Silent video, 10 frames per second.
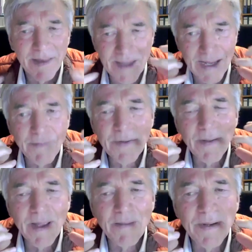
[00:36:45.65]
that
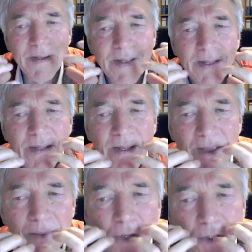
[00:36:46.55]
every
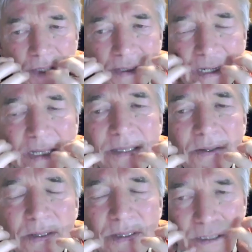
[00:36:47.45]
emotion that is
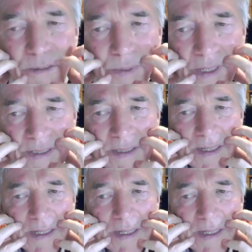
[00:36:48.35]
not expressed